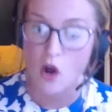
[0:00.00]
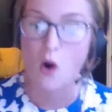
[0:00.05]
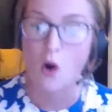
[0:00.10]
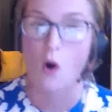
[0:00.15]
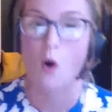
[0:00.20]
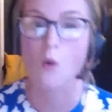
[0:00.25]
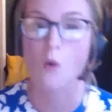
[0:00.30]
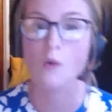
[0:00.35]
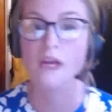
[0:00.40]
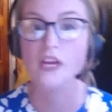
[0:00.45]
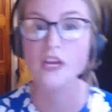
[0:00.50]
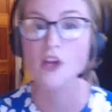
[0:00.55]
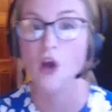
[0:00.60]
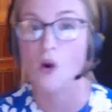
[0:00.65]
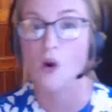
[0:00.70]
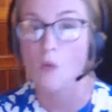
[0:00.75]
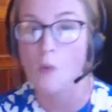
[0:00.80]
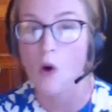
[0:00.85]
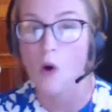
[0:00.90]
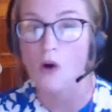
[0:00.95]
or we
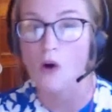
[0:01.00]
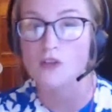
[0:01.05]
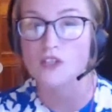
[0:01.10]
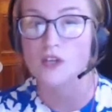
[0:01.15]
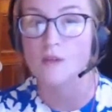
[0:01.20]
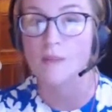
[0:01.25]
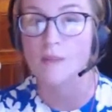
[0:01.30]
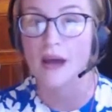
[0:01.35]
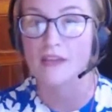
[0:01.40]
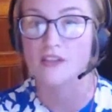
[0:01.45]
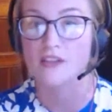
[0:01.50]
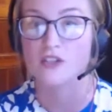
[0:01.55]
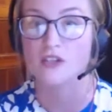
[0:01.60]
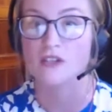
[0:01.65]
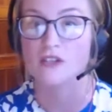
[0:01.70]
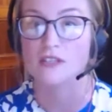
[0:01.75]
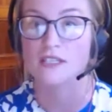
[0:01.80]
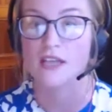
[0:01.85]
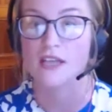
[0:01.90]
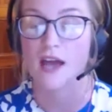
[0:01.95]
know what certain
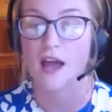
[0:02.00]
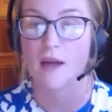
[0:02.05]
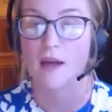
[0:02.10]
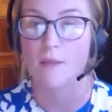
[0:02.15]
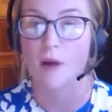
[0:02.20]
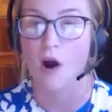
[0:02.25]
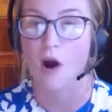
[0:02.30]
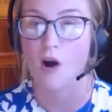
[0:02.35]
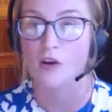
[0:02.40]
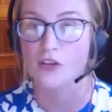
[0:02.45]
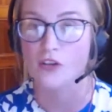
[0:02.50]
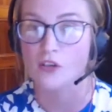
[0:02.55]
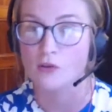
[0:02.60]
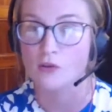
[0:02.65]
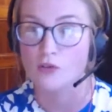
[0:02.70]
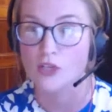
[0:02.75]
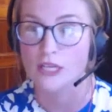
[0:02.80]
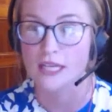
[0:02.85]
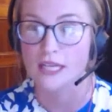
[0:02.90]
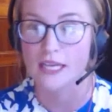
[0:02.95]
pathogens are
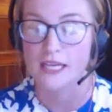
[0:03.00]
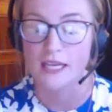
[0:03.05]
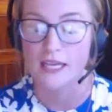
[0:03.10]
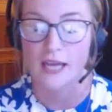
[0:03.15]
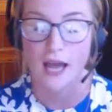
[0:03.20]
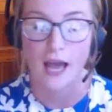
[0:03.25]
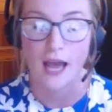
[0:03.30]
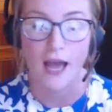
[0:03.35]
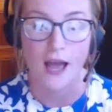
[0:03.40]
usually